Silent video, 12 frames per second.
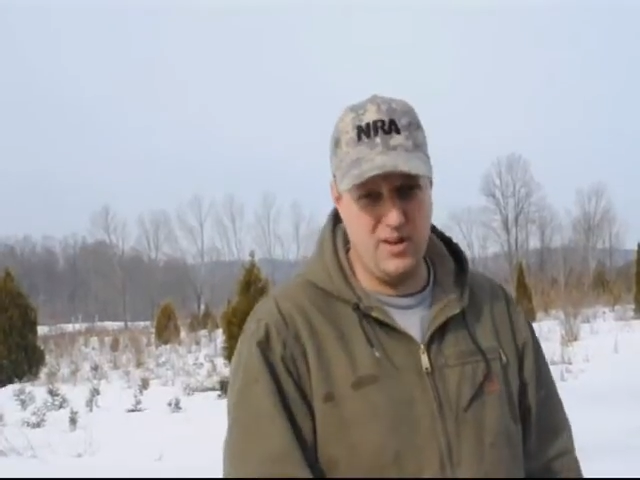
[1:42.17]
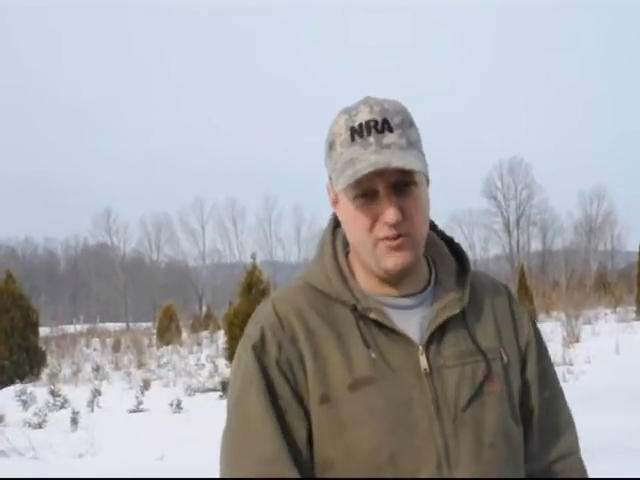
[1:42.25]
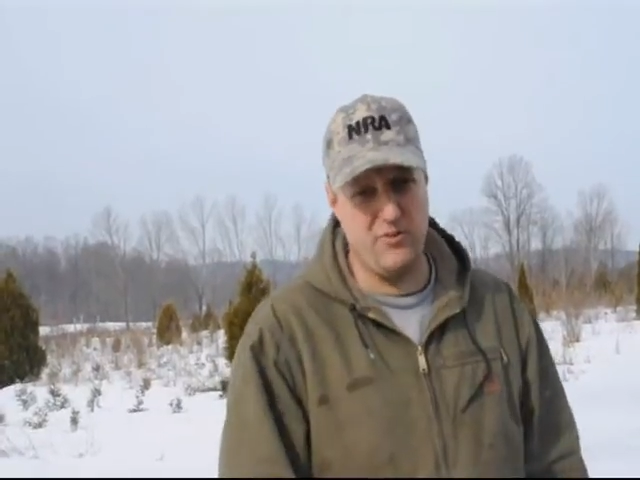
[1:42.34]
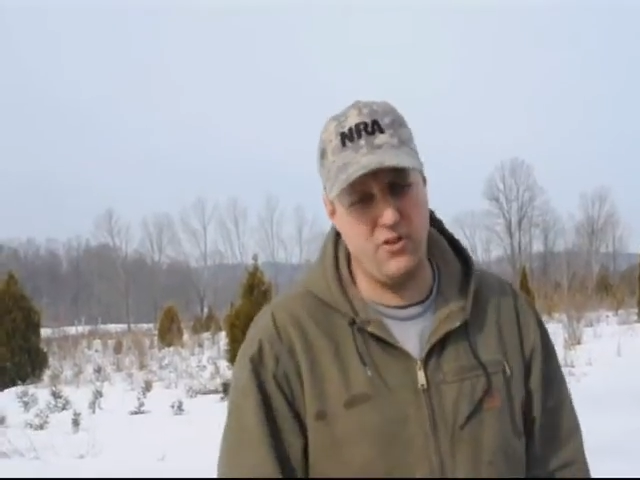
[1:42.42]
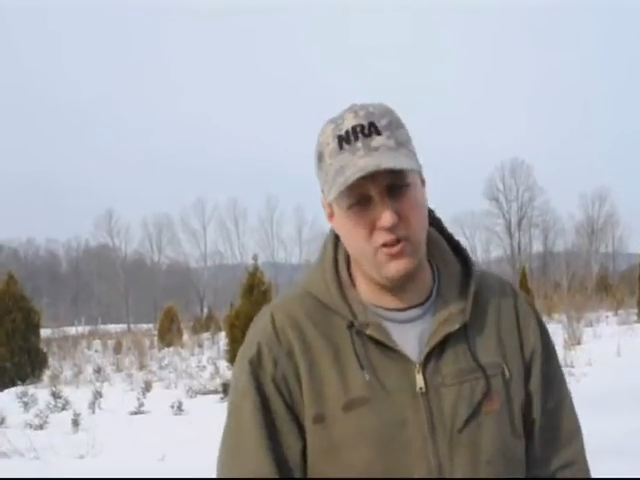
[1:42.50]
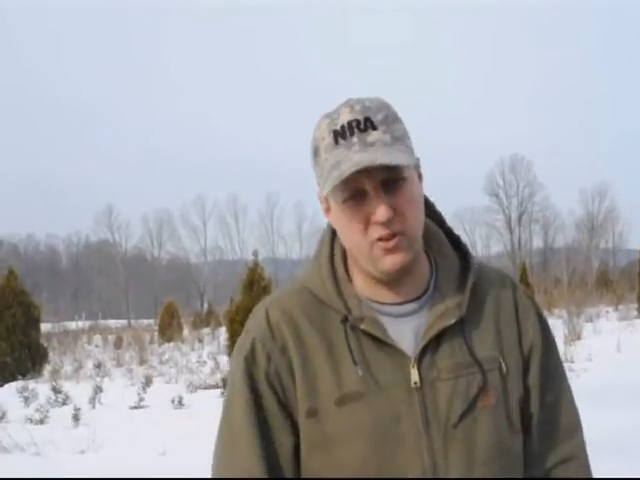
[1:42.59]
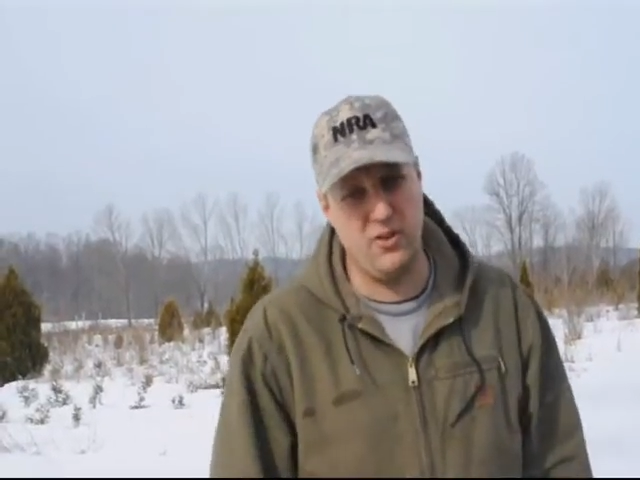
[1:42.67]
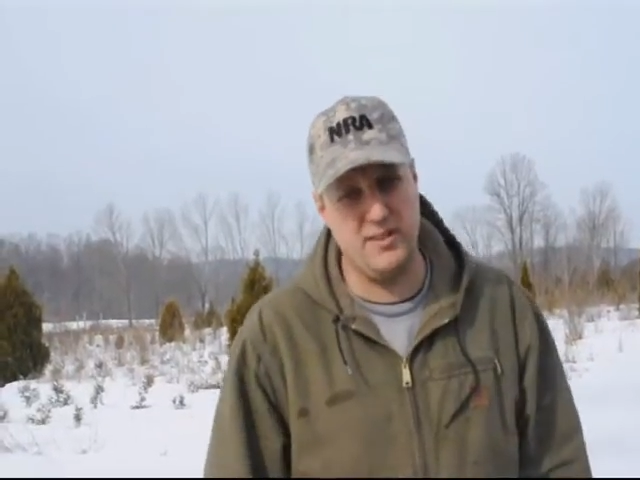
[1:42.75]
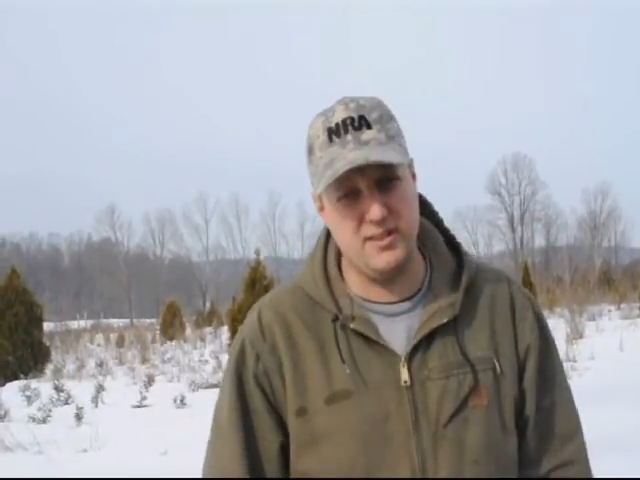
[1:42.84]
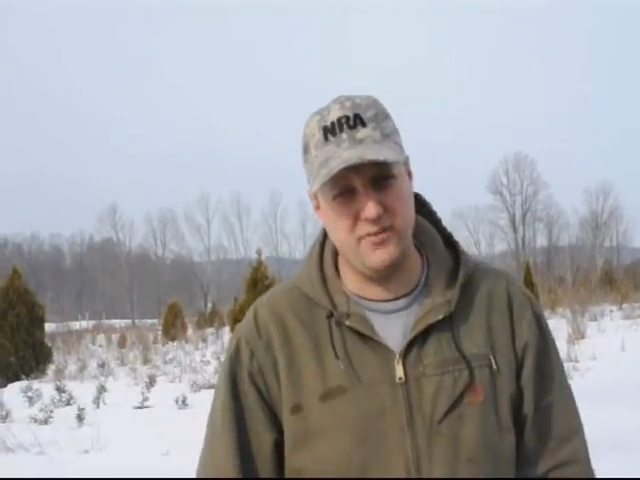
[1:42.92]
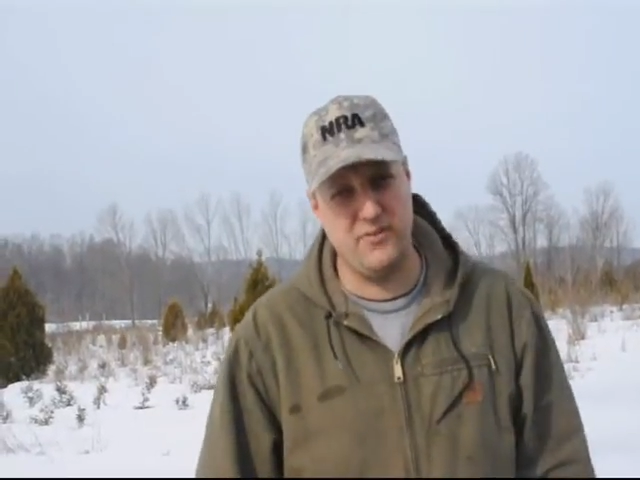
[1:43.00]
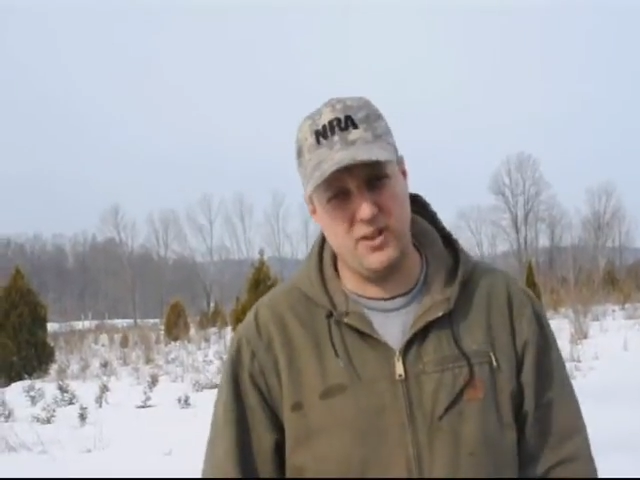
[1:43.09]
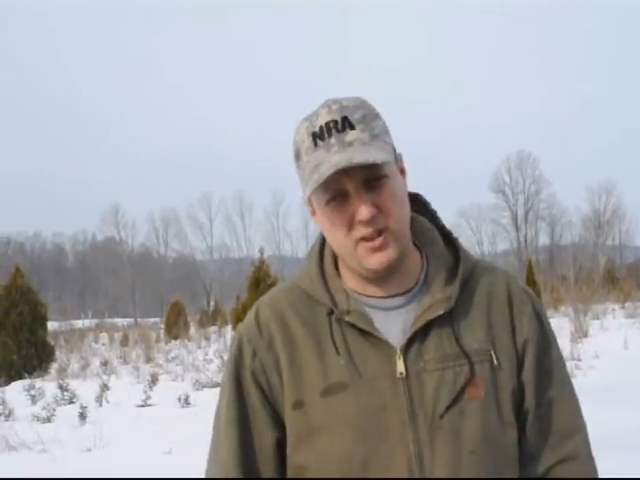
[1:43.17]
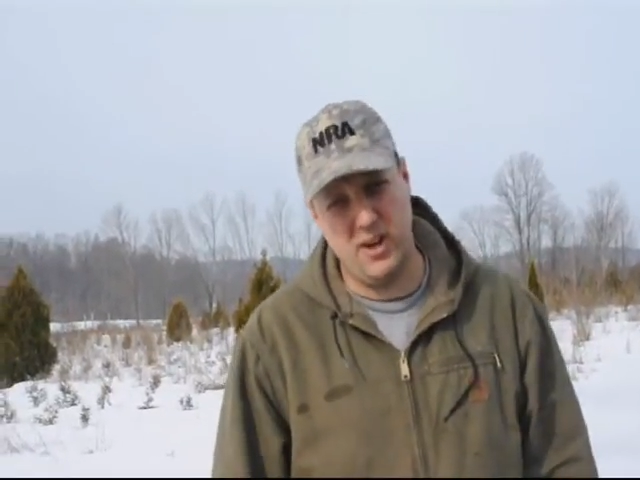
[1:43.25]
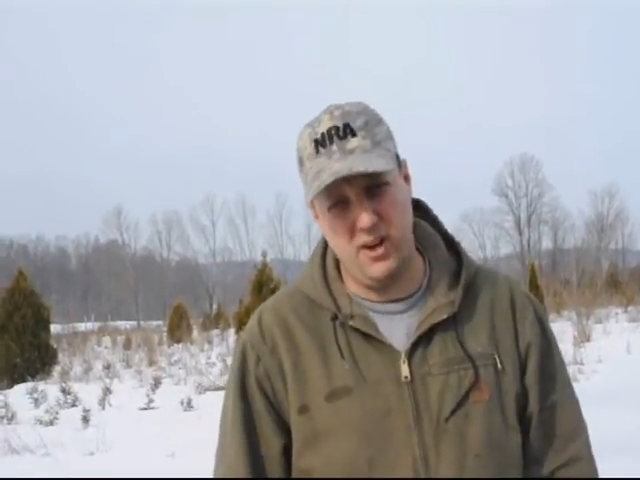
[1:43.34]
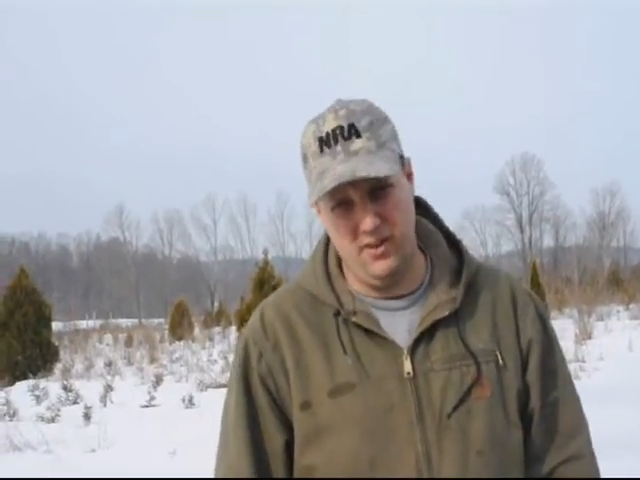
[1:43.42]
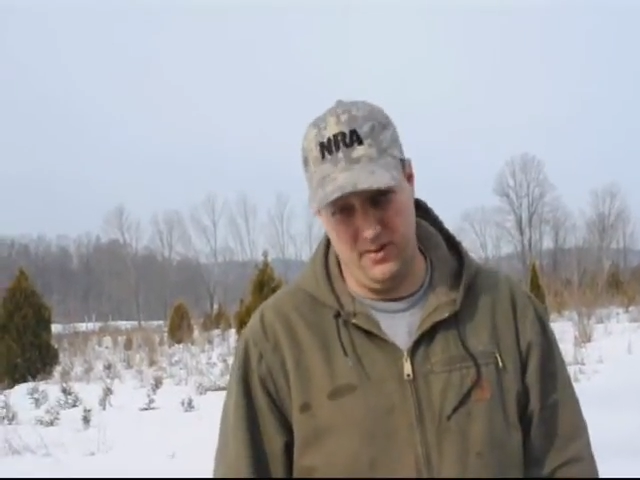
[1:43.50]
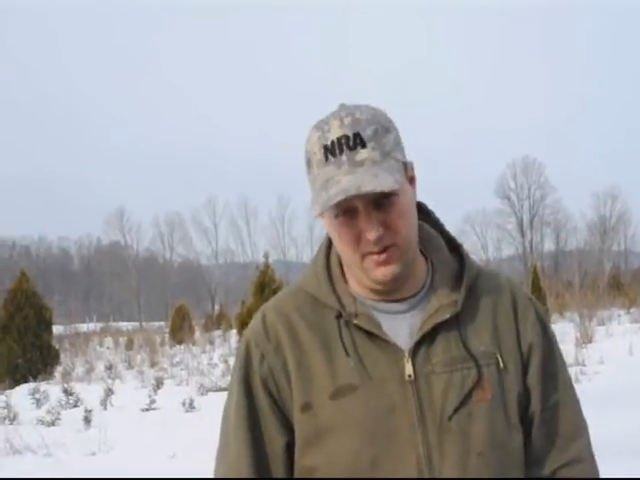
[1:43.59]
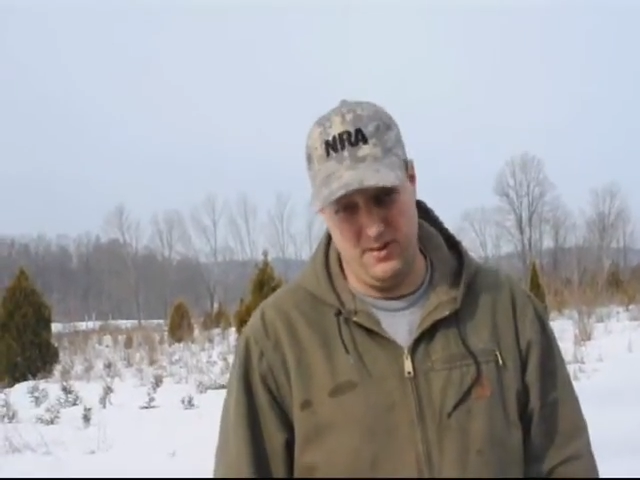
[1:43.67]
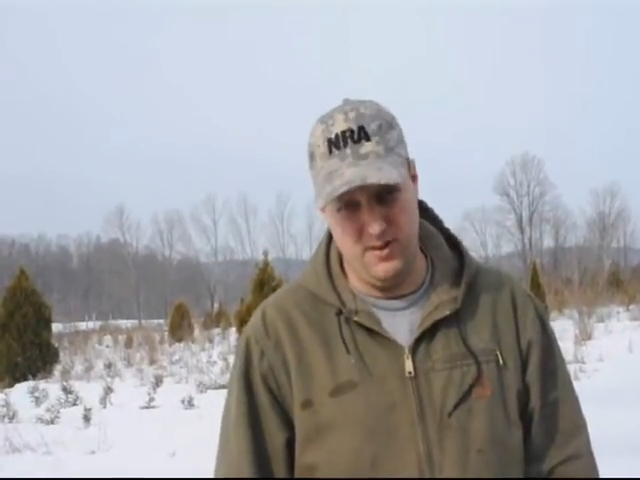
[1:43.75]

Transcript: you're fertilizing for color.